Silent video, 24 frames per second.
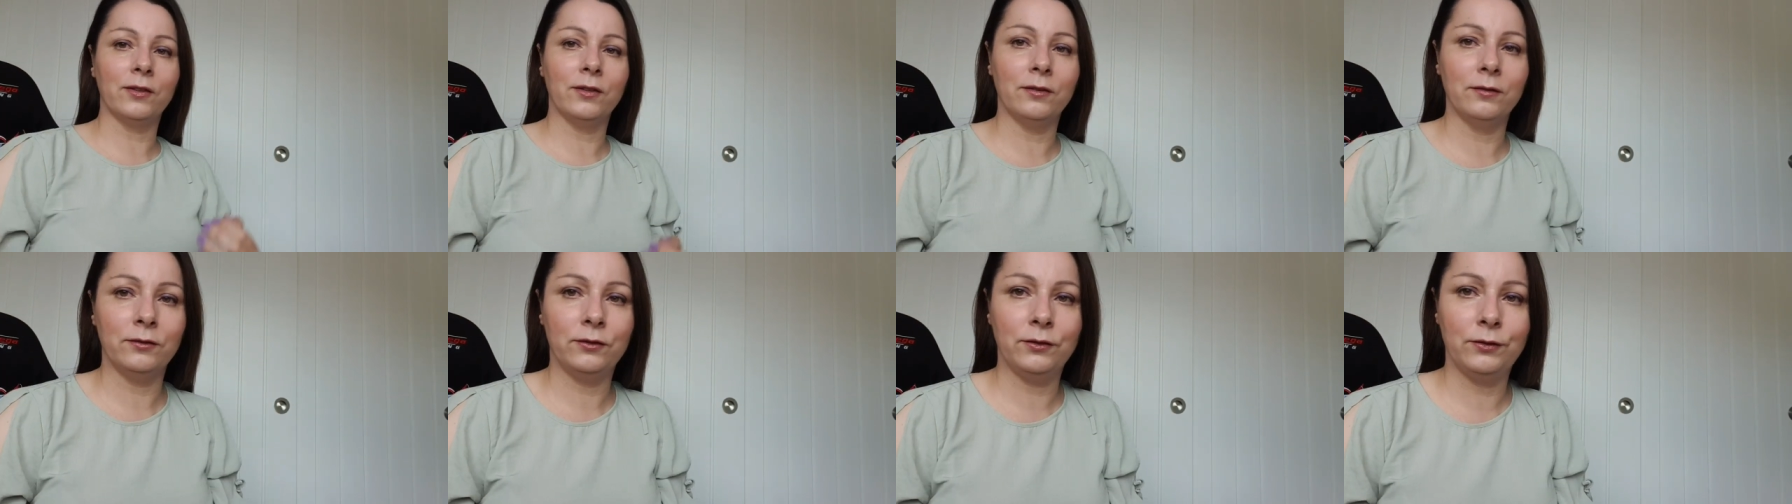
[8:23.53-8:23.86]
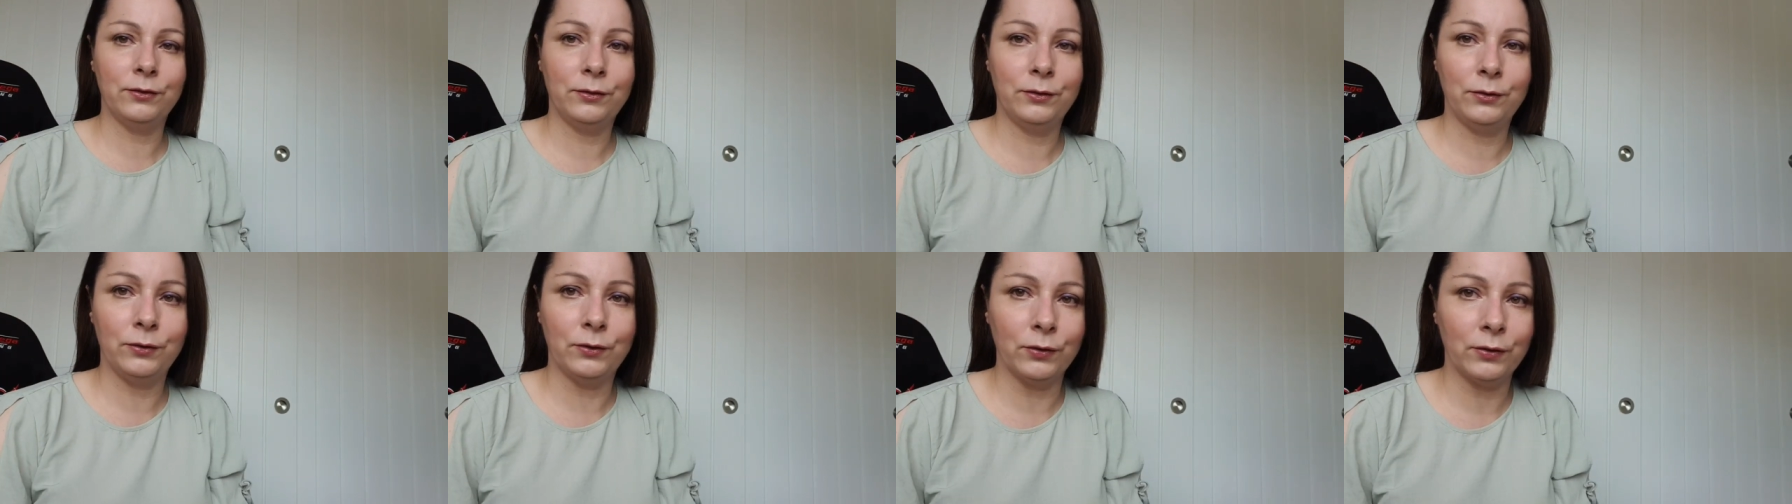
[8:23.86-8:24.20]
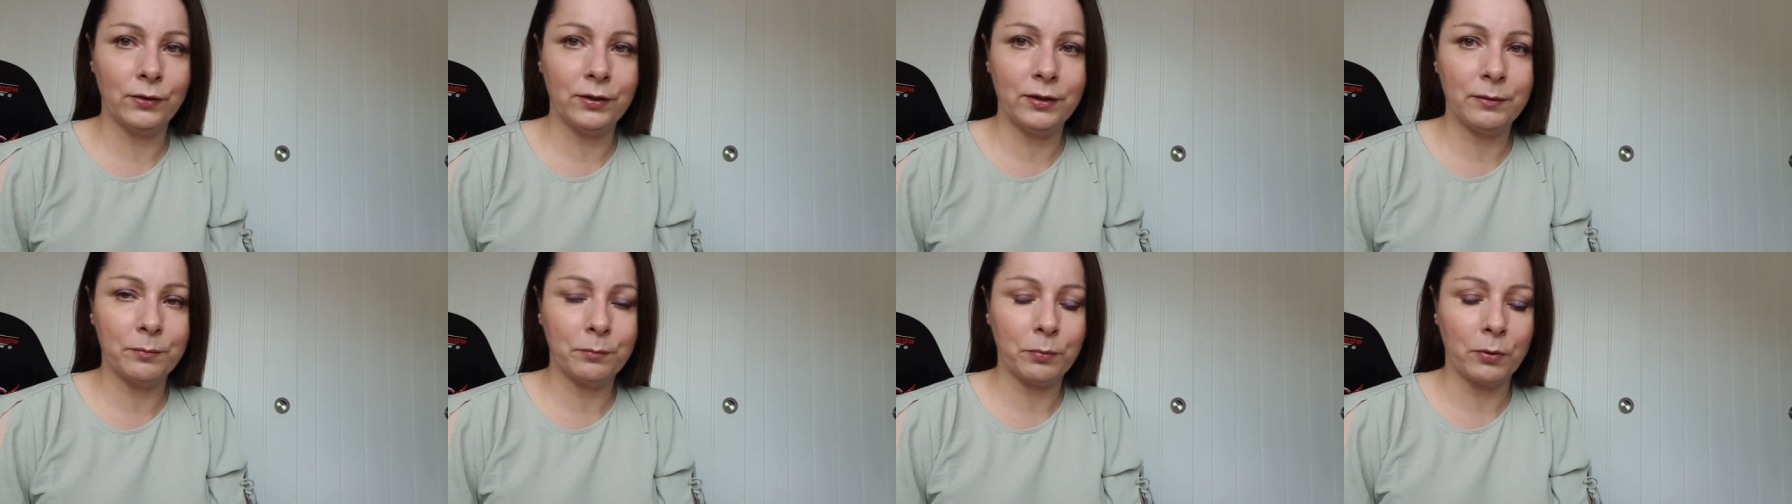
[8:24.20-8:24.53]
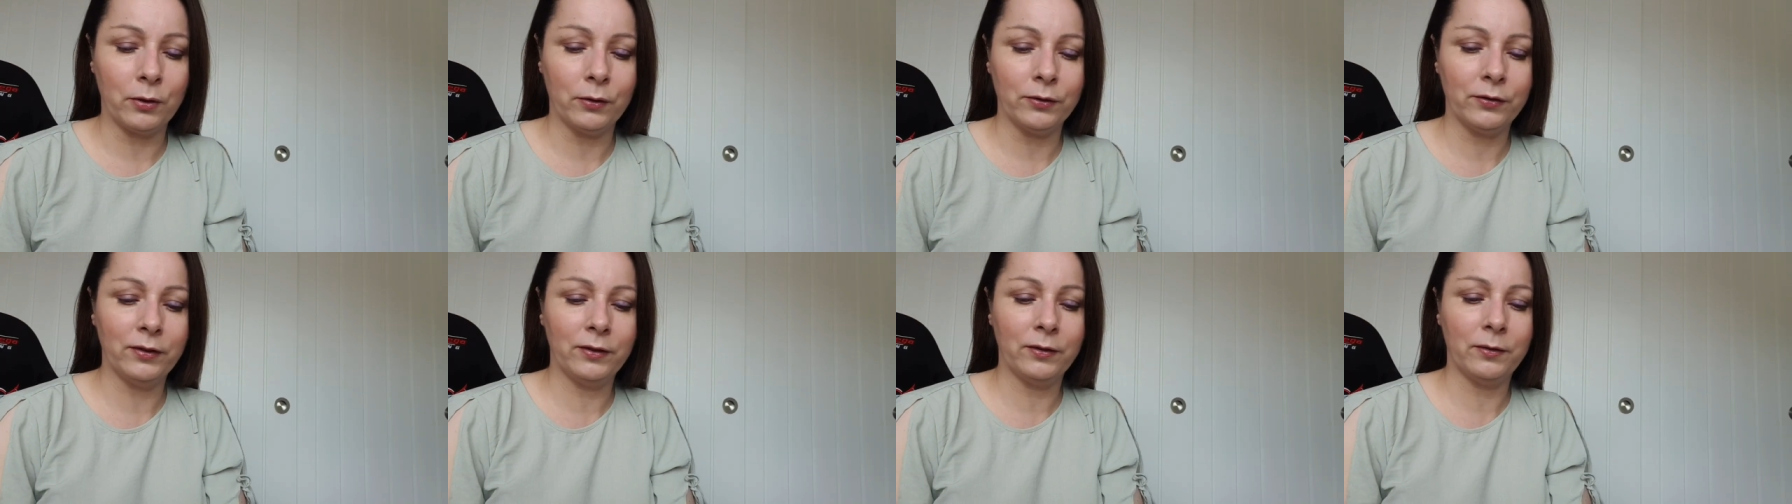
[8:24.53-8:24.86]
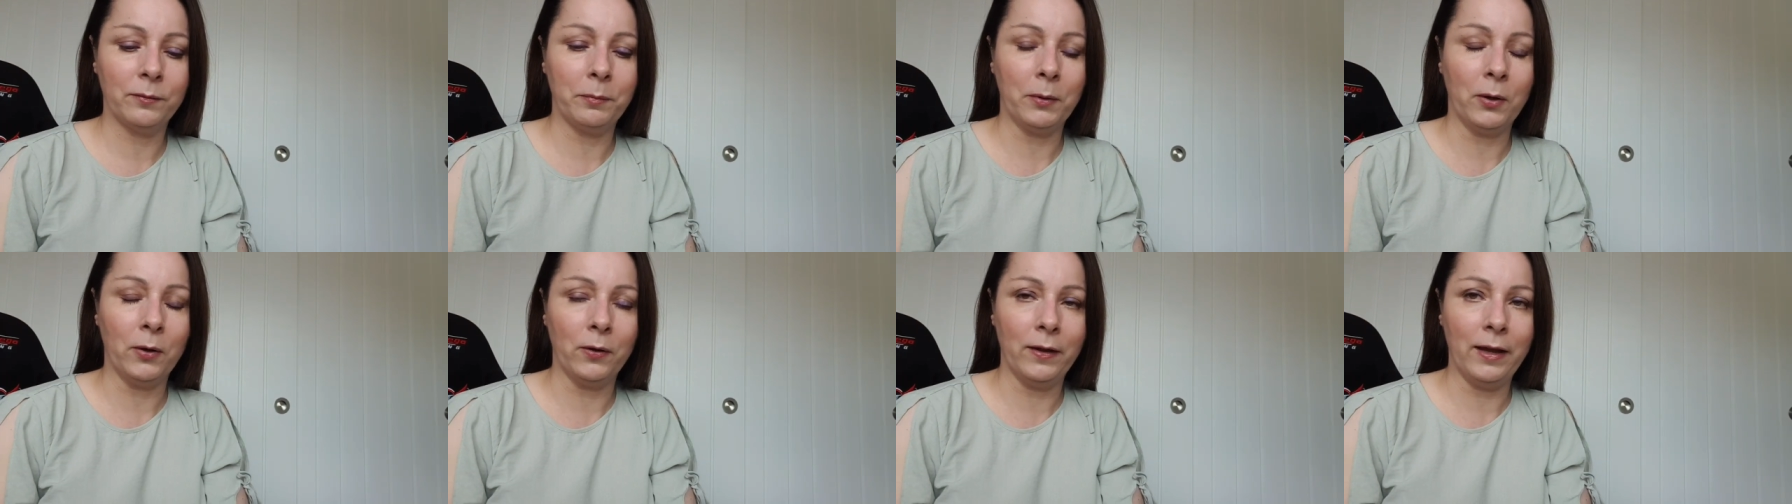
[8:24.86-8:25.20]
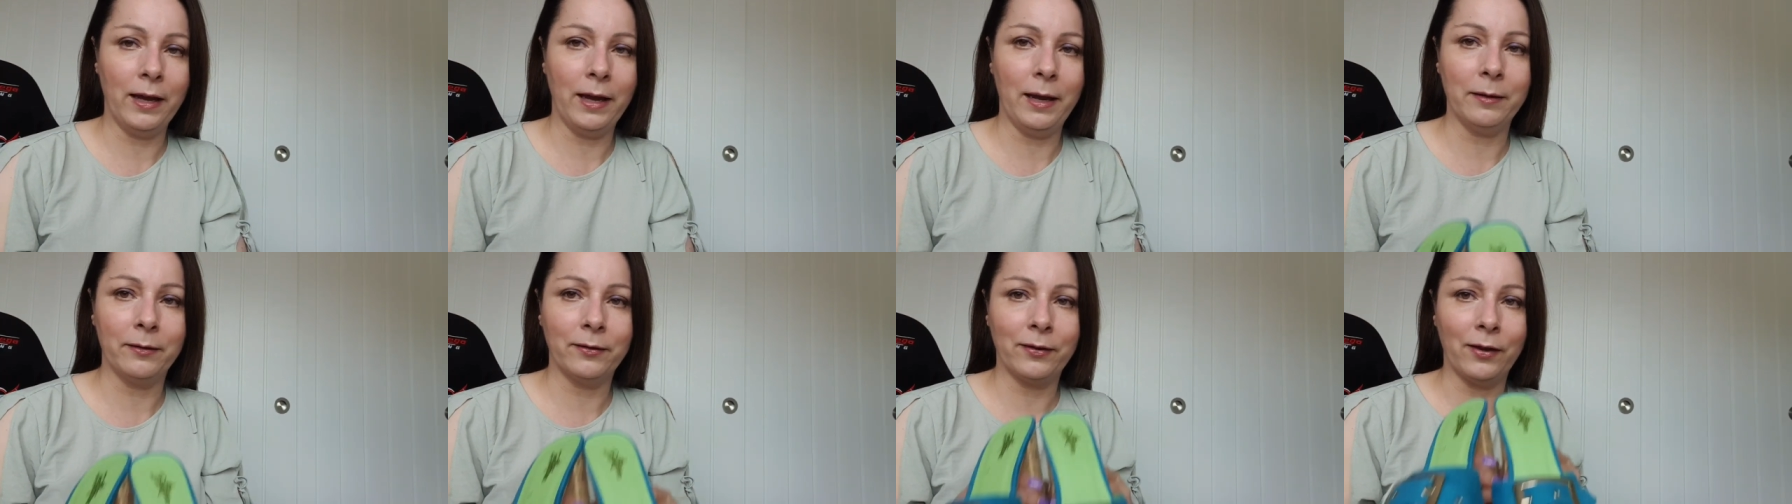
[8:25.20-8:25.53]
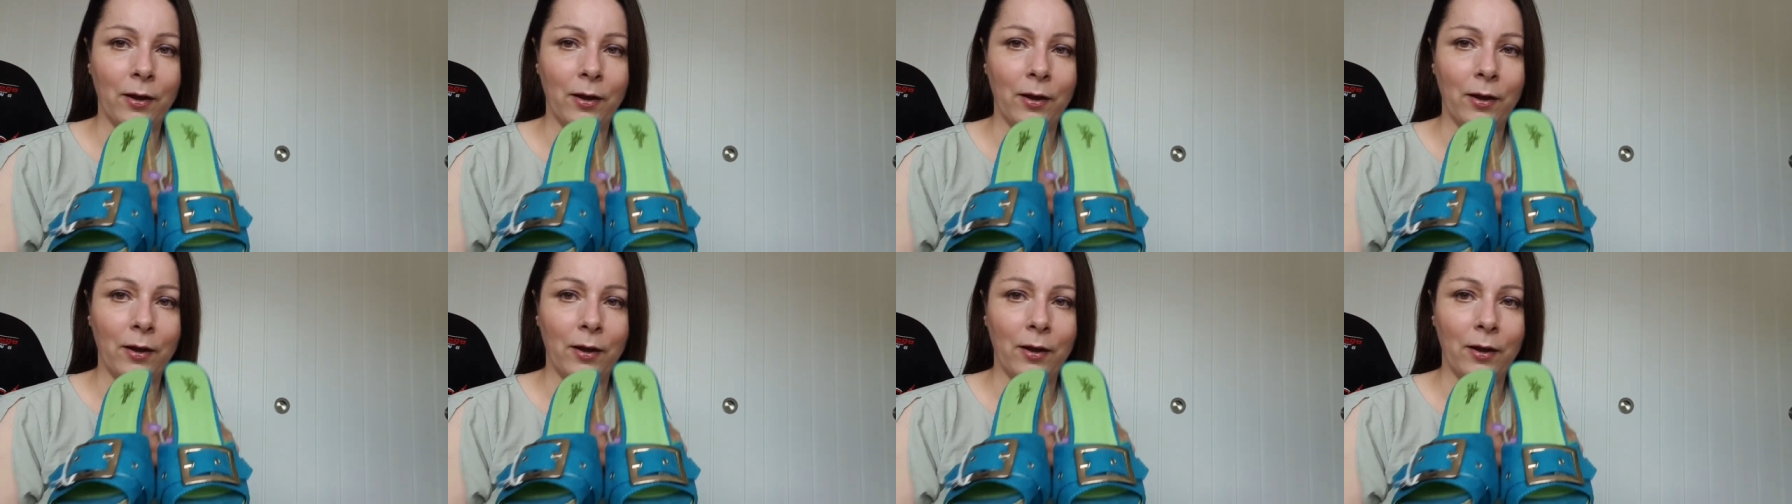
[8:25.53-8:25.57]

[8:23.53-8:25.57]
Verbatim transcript: and does his prices by there.